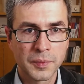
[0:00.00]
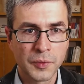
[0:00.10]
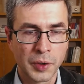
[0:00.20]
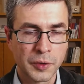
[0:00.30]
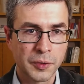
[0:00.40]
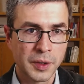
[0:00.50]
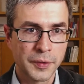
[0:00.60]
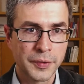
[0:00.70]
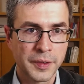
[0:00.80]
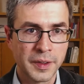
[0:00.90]
knowledge
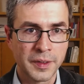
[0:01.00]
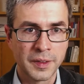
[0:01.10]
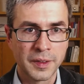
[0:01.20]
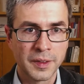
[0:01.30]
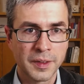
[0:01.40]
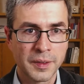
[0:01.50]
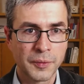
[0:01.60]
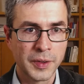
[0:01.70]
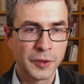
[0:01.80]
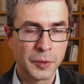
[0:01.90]
graphs in the
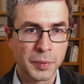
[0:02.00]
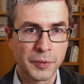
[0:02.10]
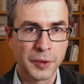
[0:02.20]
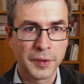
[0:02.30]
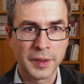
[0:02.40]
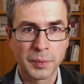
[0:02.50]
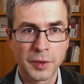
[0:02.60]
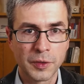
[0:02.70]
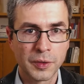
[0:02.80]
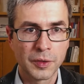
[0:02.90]
videos before that,
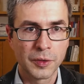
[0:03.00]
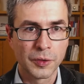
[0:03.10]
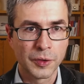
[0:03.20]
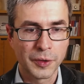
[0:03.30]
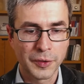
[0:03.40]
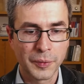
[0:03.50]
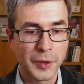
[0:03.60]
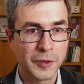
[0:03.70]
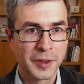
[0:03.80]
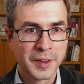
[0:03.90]
which you should also
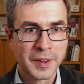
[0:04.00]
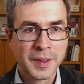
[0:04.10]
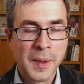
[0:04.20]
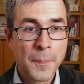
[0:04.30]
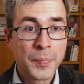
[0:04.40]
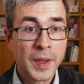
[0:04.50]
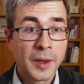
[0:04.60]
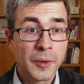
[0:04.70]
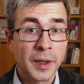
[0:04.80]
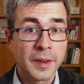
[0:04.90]
watch.
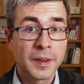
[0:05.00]
Right,